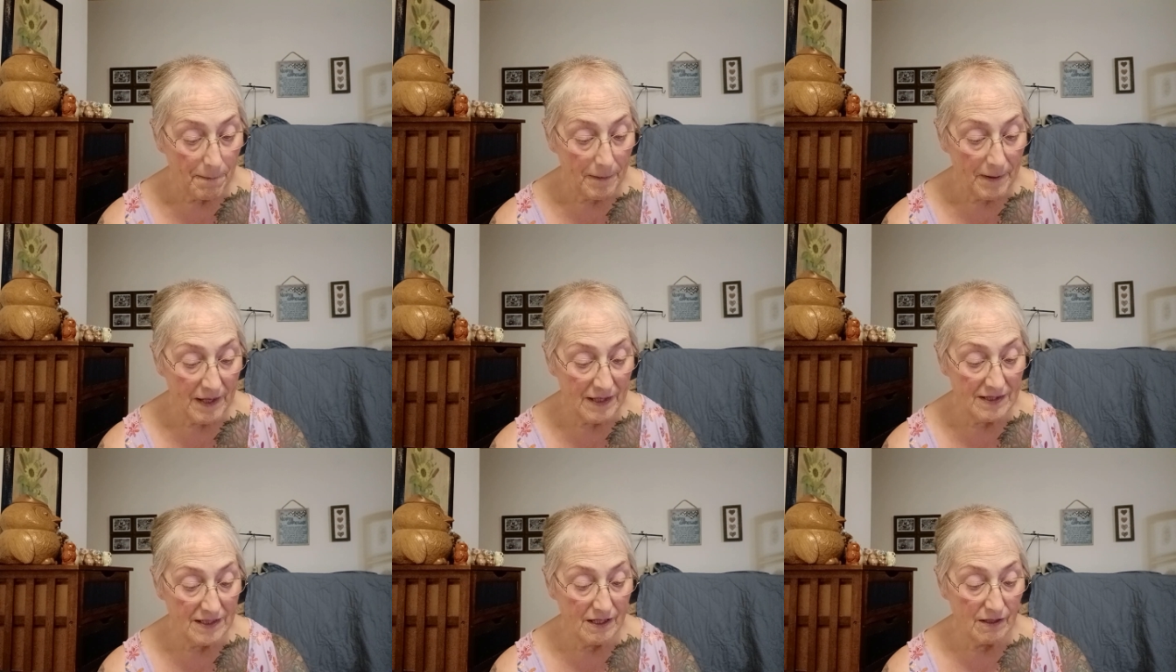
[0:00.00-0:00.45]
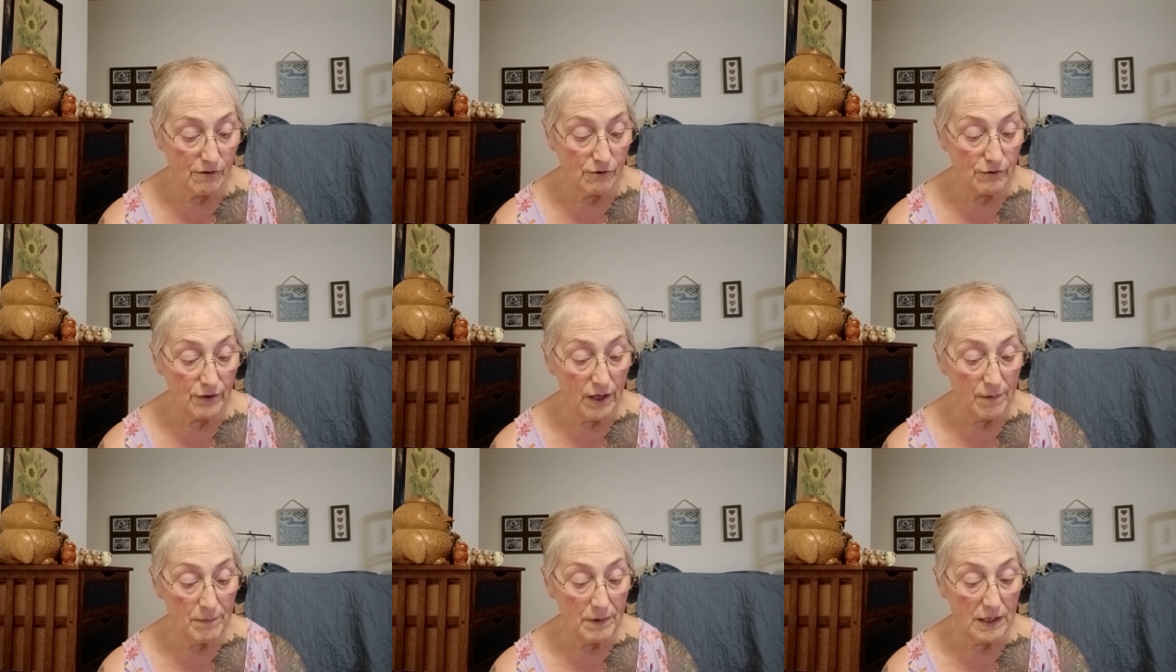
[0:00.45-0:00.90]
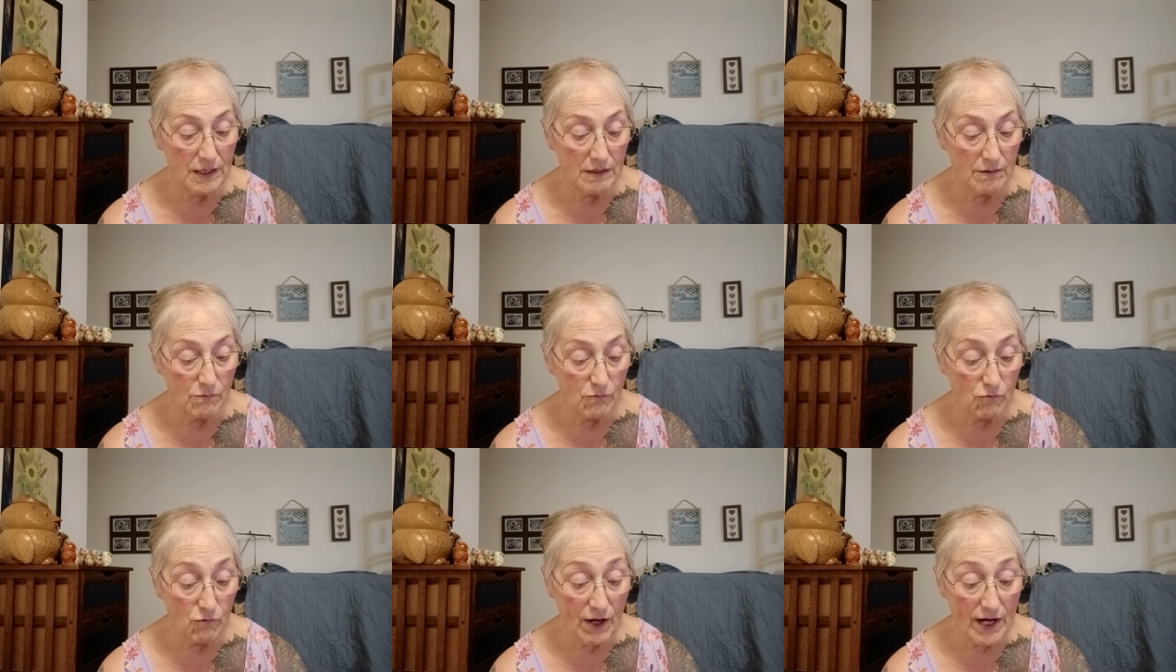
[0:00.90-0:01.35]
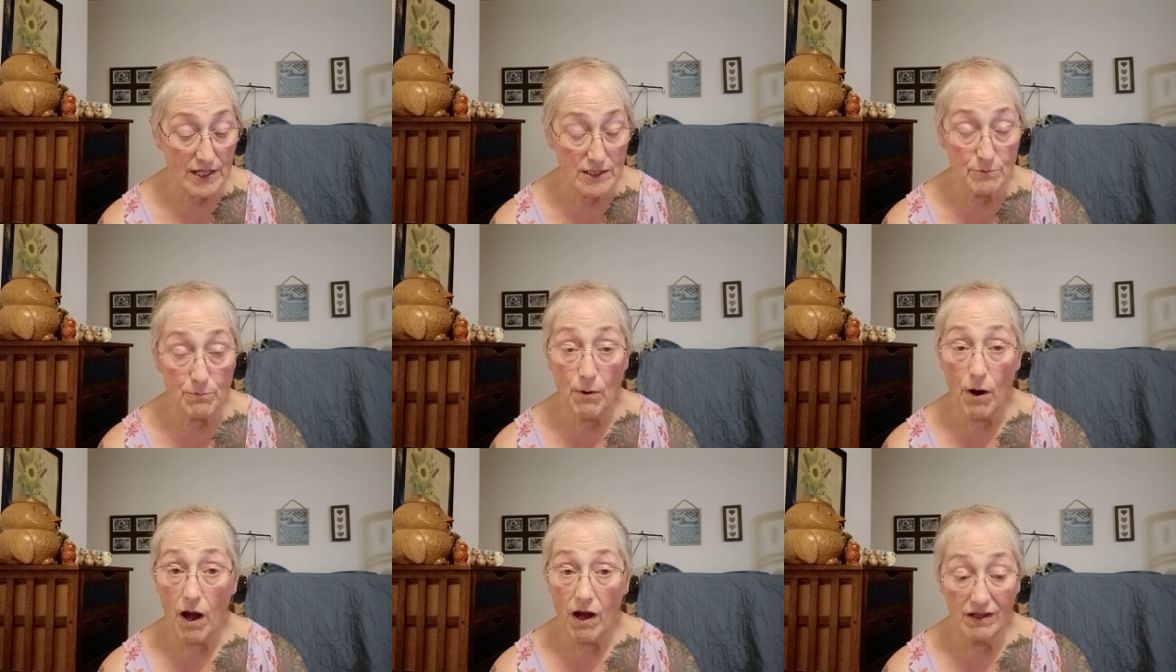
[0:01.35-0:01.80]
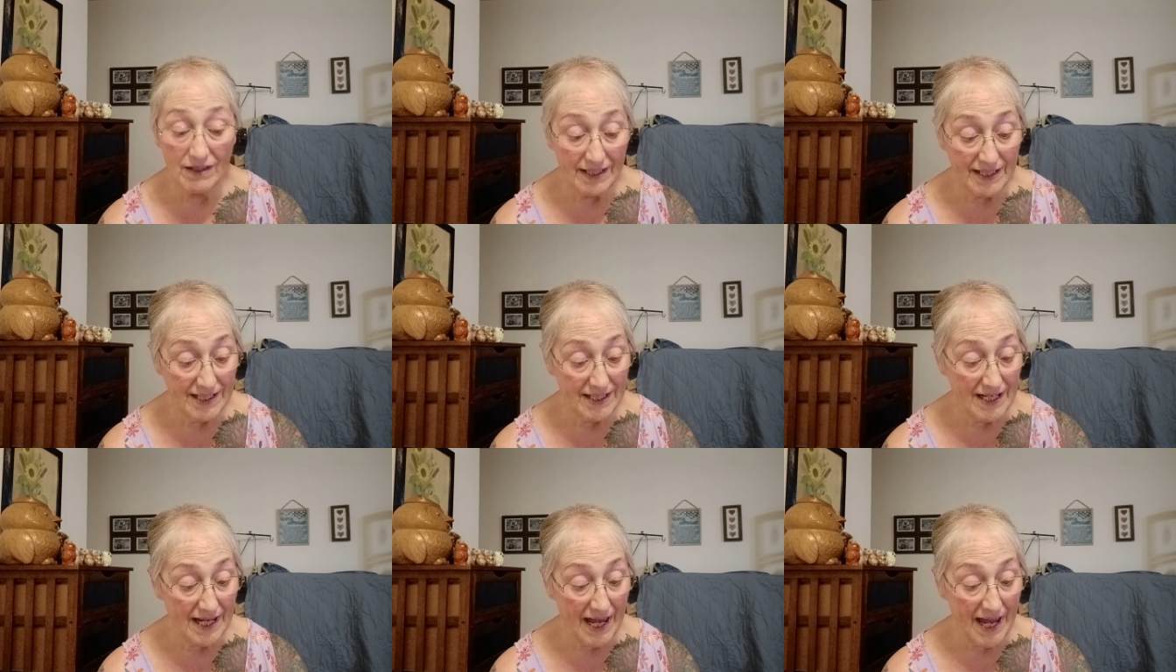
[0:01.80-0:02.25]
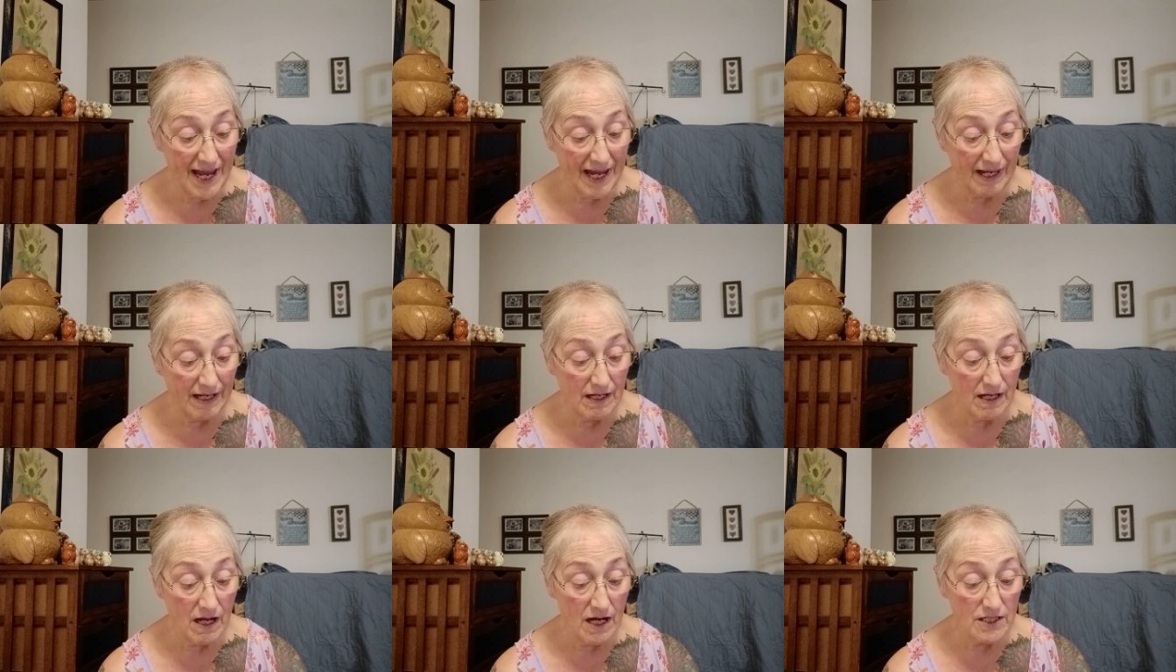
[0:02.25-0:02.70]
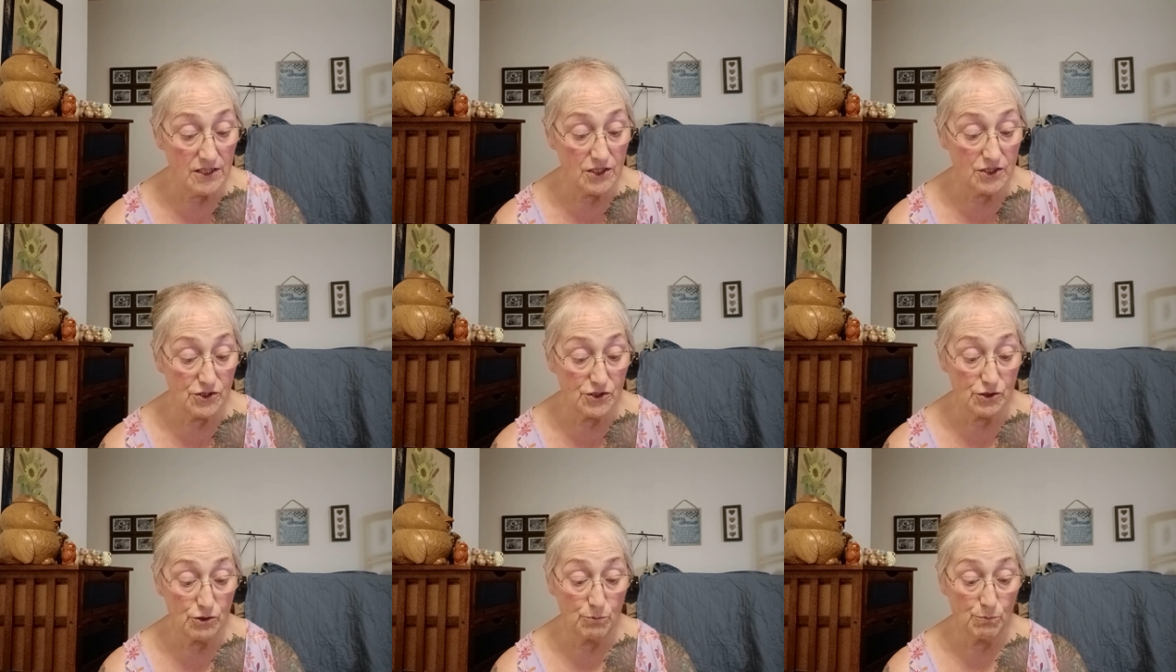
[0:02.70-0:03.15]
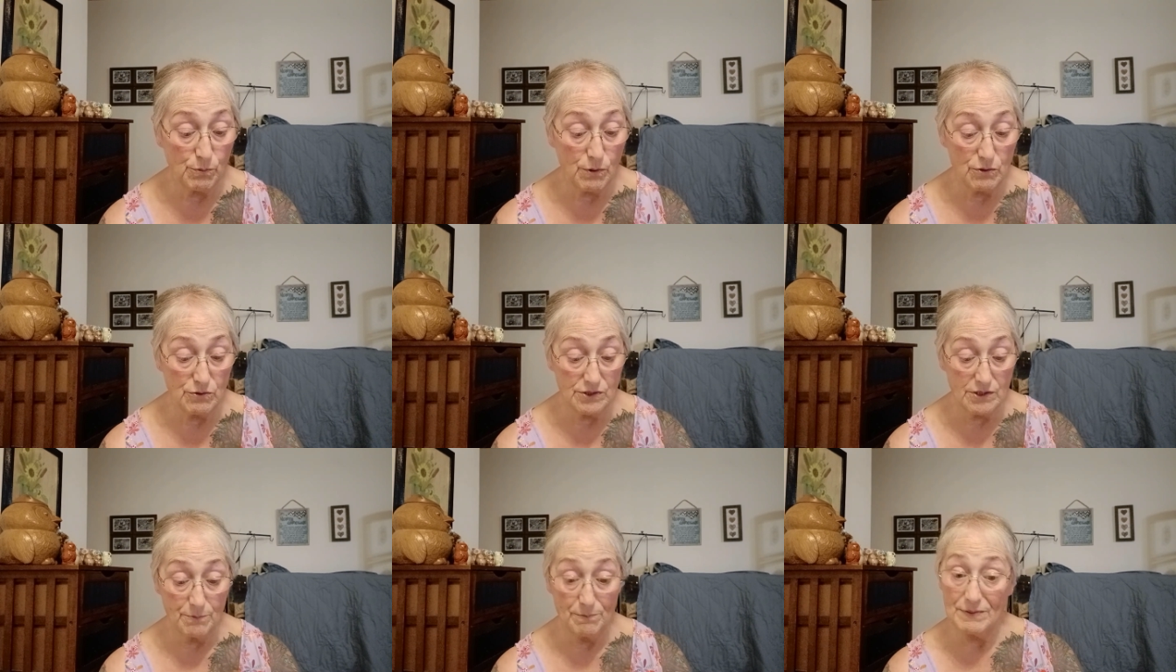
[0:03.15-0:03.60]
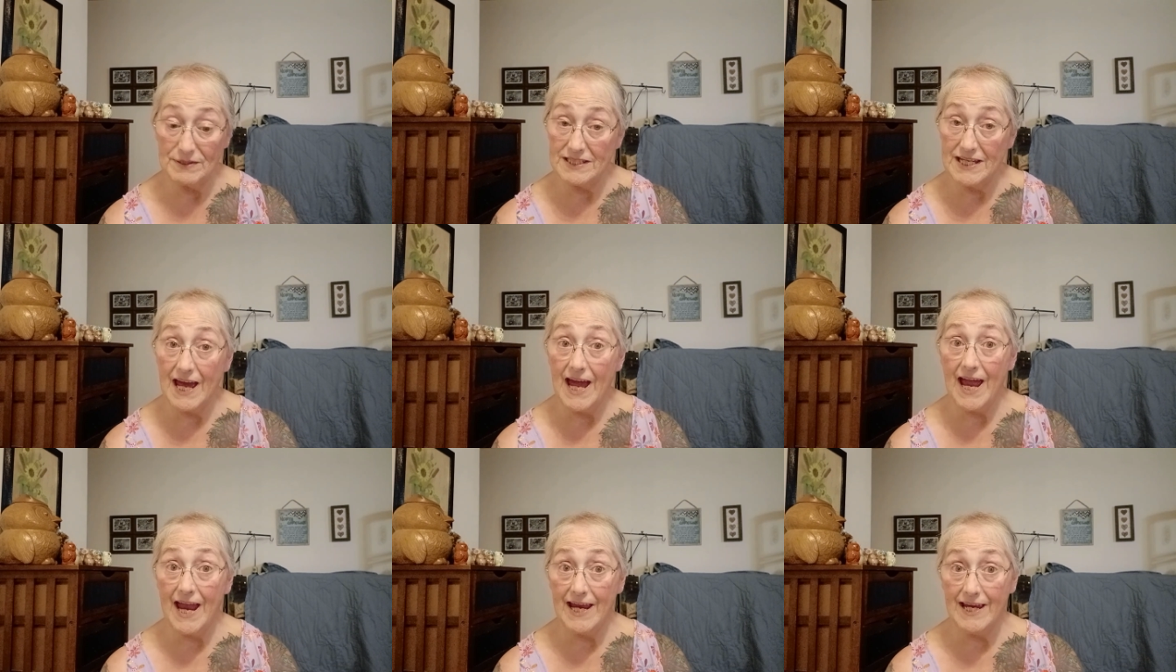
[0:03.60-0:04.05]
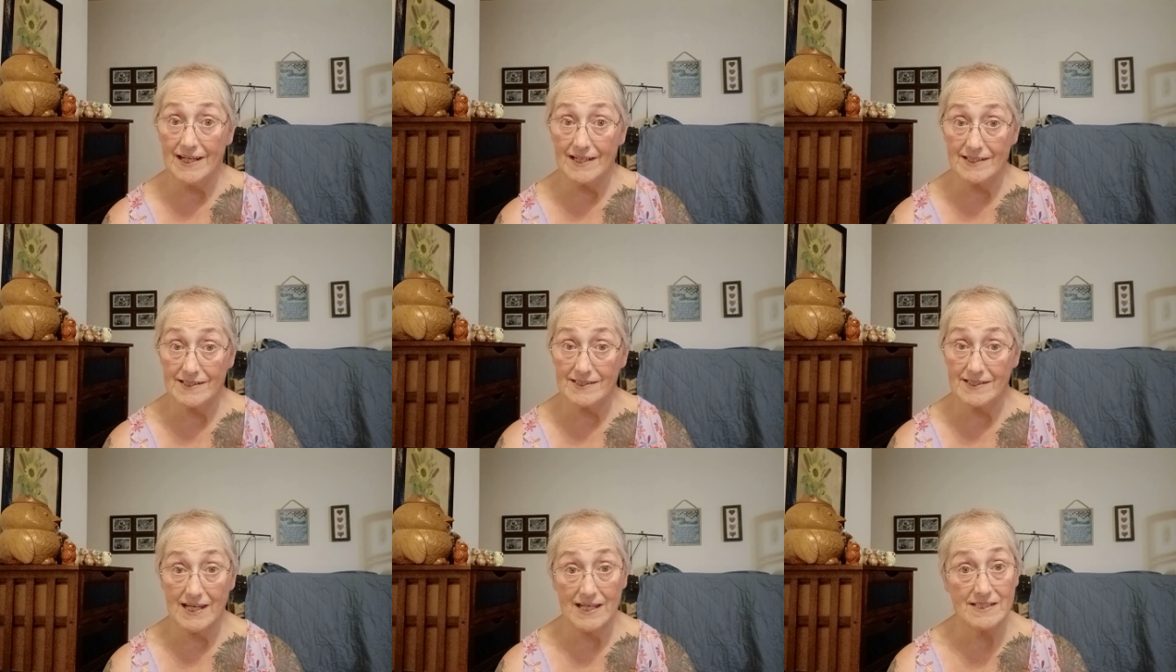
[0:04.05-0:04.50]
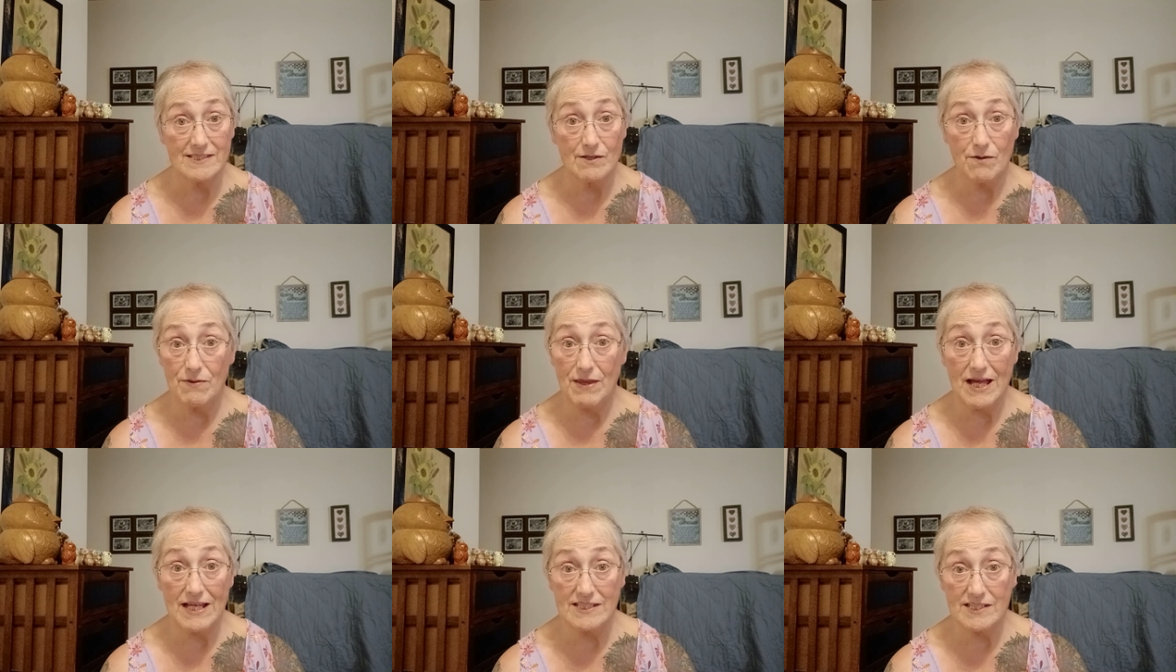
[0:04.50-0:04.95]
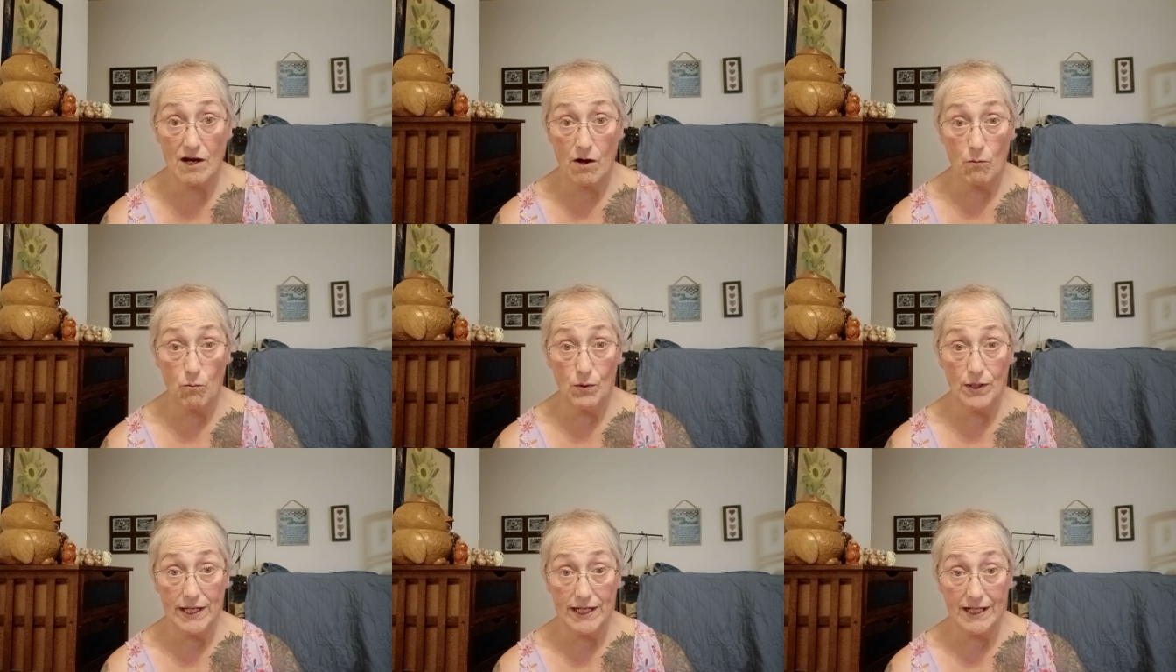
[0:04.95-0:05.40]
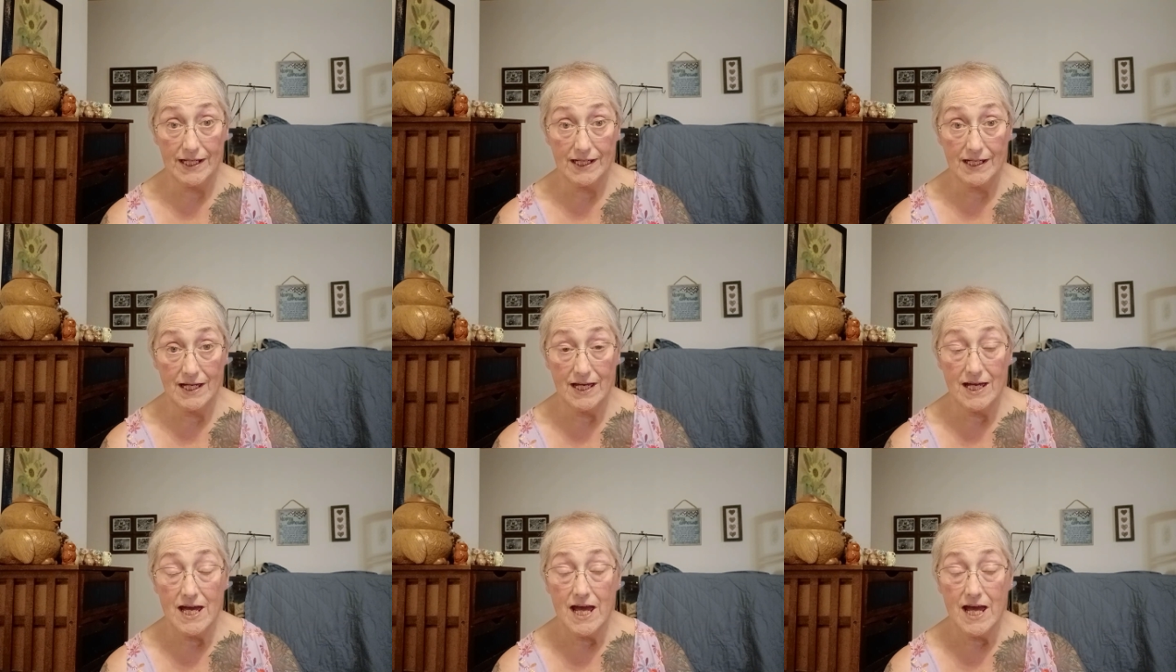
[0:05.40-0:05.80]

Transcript: And then creamy ranch broccoli and onion soup roasted potatoes. And so that's our week.